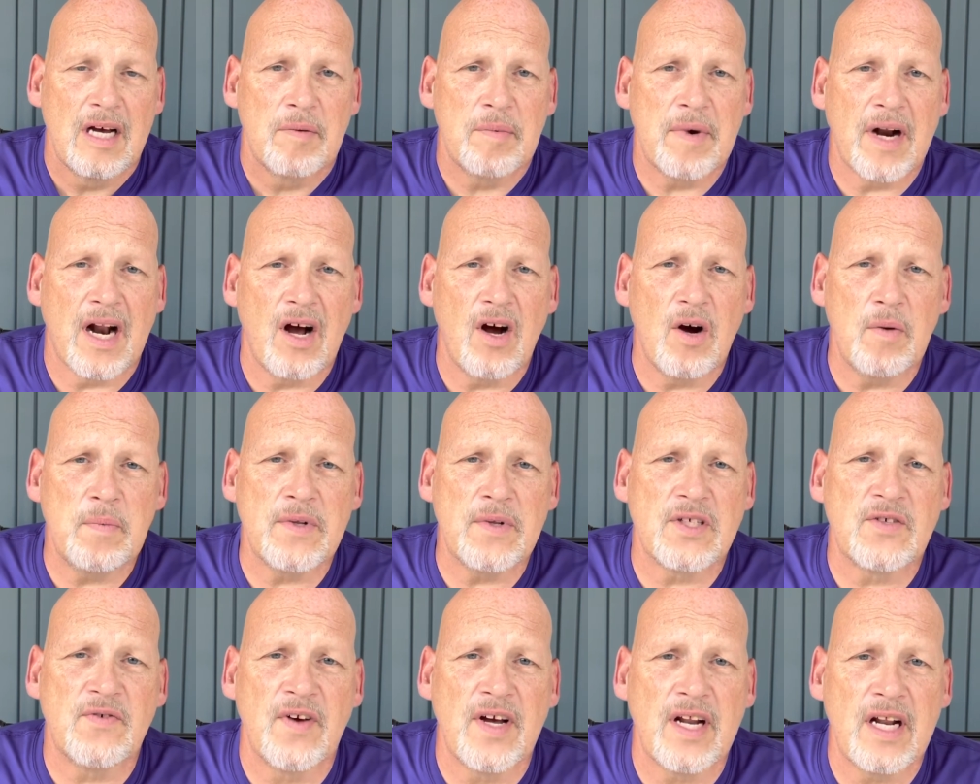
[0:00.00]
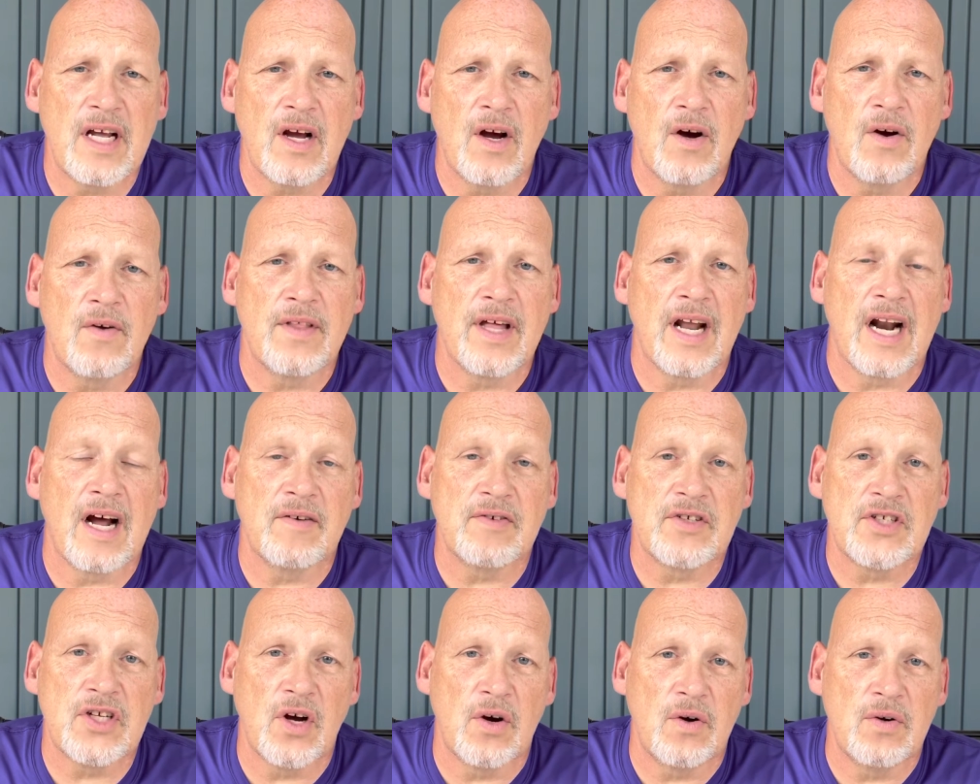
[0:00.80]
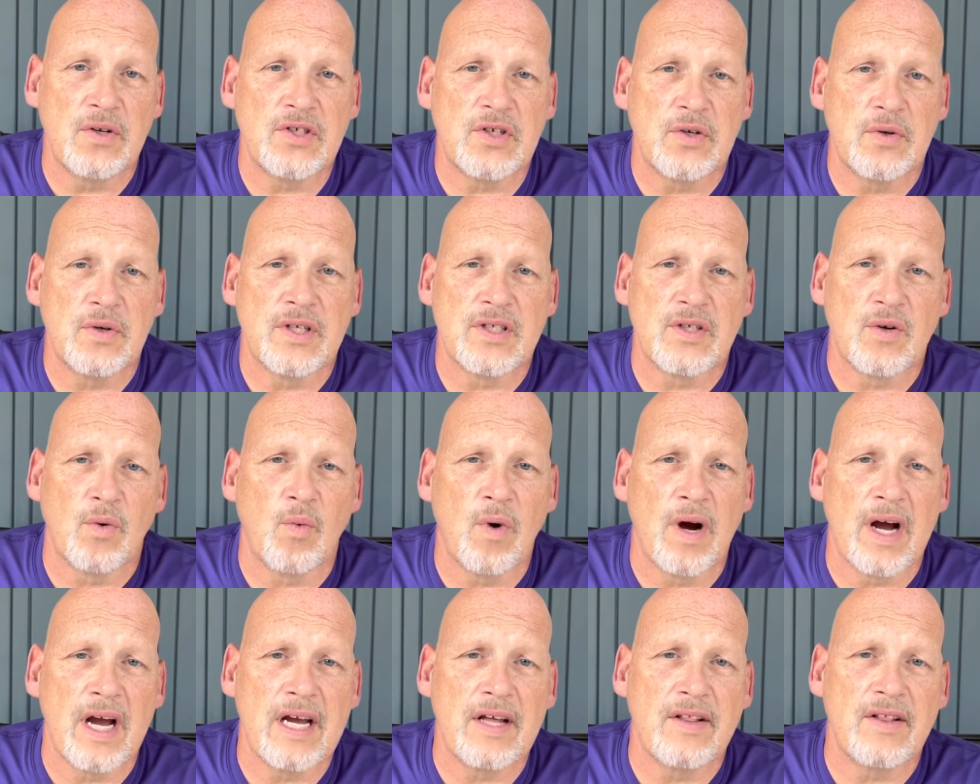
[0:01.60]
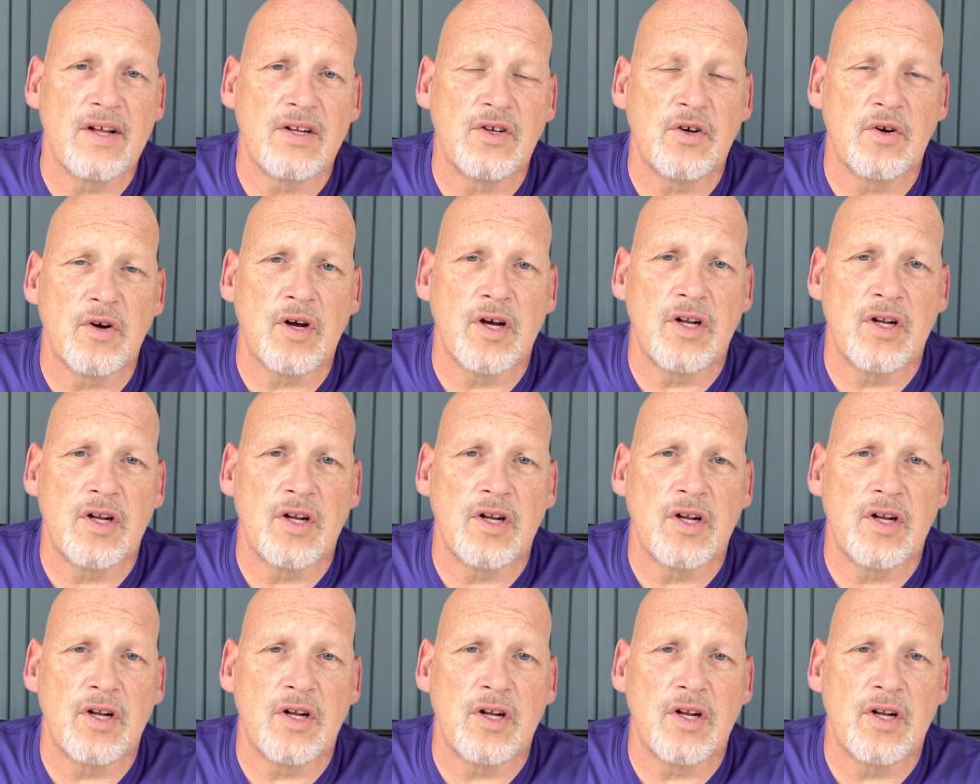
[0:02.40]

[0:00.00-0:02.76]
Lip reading: But I hope this video that I've showed you is a way that you